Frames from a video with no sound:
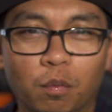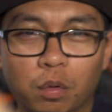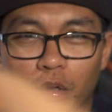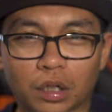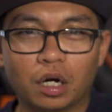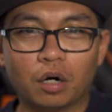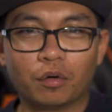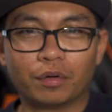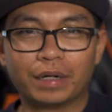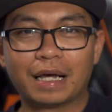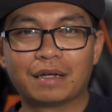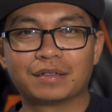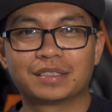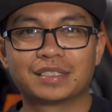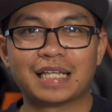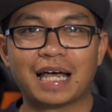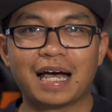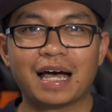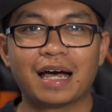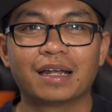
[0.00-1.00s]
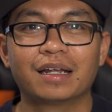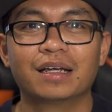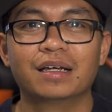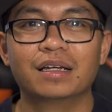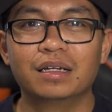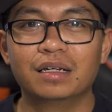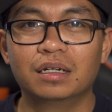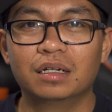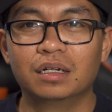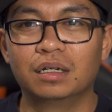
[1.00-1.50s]
we're going outside
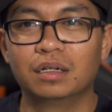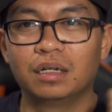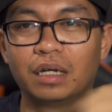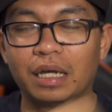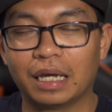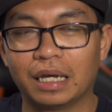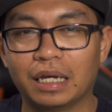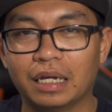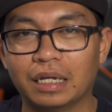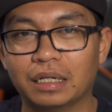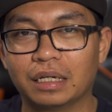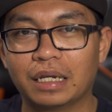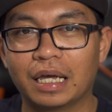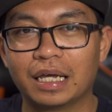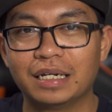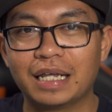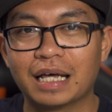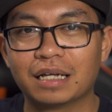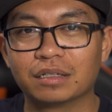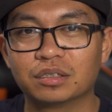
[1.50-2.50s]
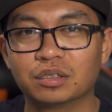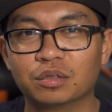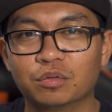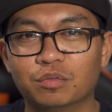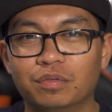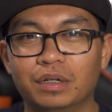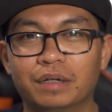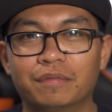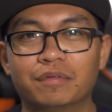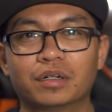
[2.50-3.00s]
and head down to the
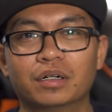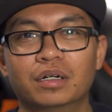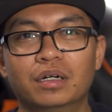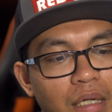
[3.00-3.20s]
river